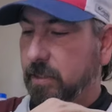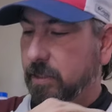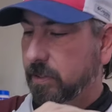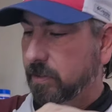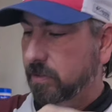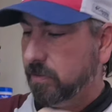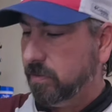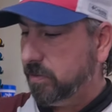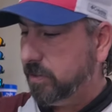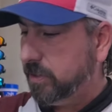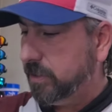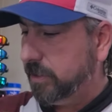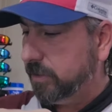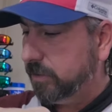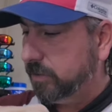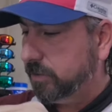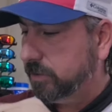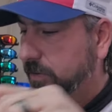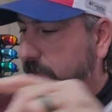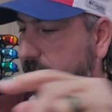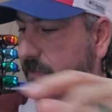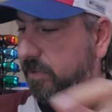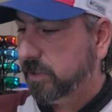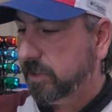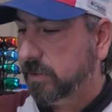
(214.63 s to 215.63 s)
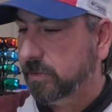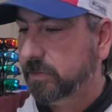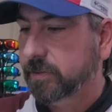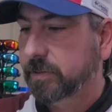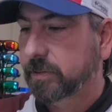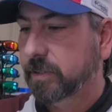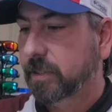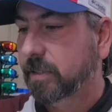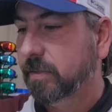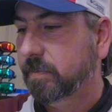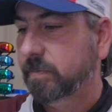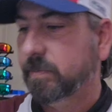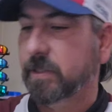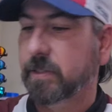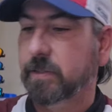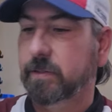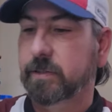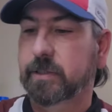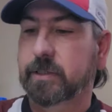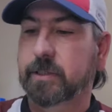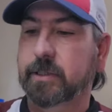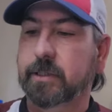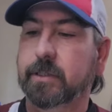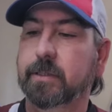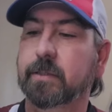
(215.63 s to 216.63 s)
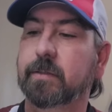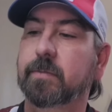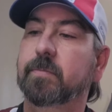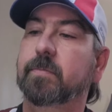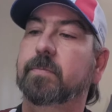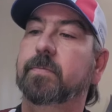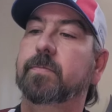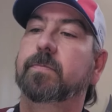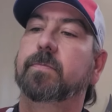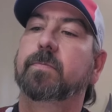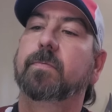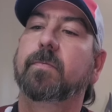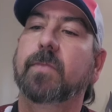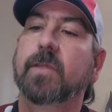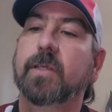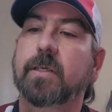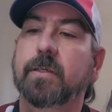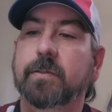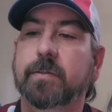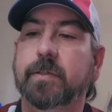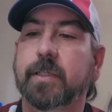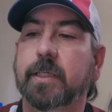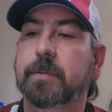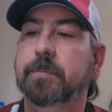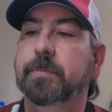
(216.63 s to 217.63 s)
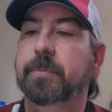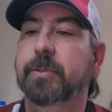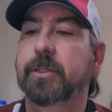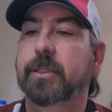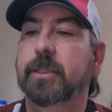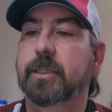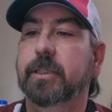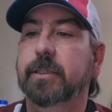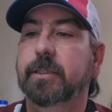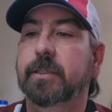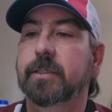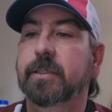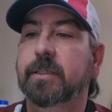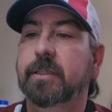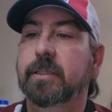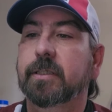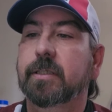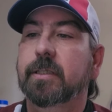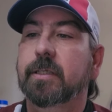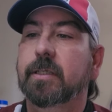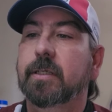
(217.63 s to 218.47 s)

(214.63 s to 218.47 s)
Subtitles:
And on here, something else that I'm noticing, they put